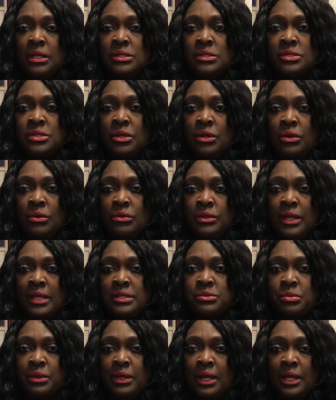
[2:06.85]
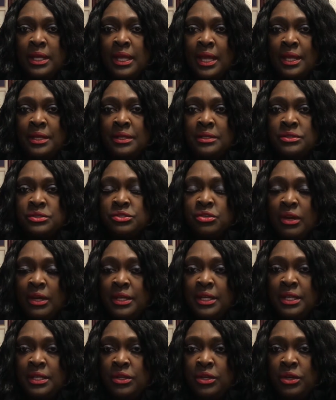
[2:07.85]
So that's what I kind of try
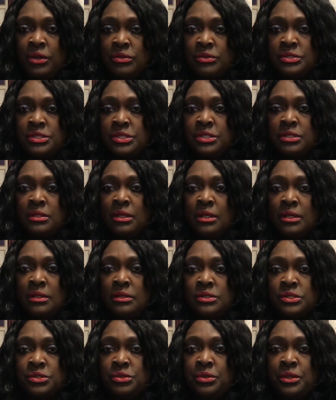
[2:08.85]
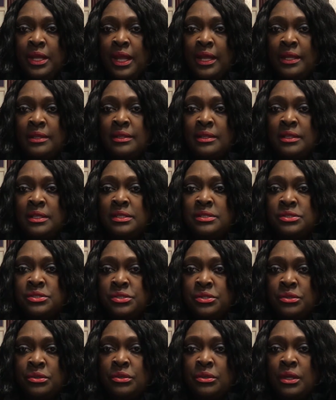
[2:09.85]
to encourage the student
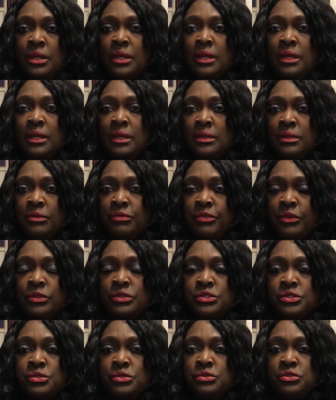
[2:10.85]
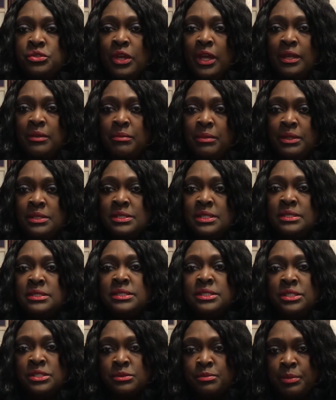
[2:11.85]
athletes to. The first two track meets,
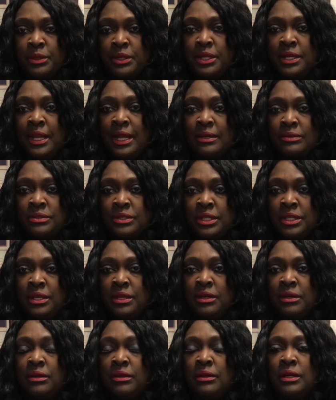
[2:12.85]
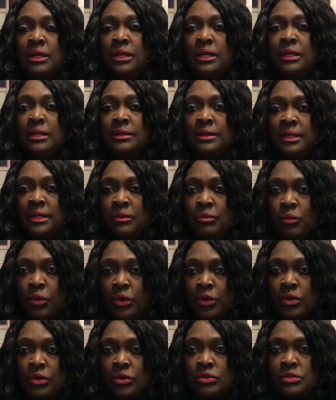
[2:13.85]
let's just put it out there, then
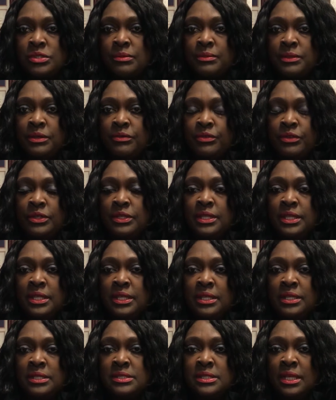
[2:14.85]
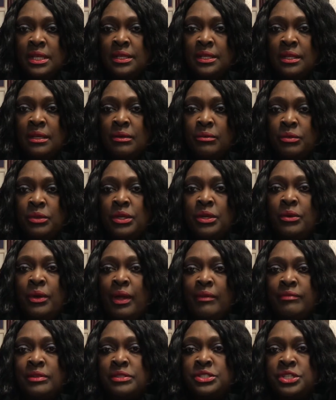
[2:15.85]
work on some different things, and we don't
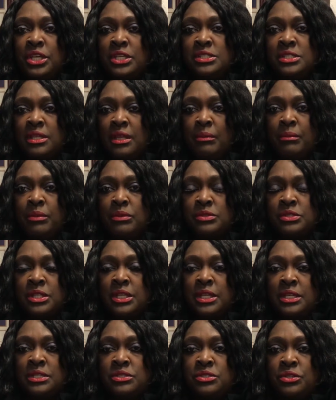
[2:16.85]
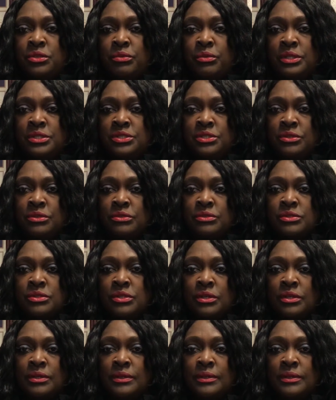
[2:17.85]
have to chase numbers to get to the regionals.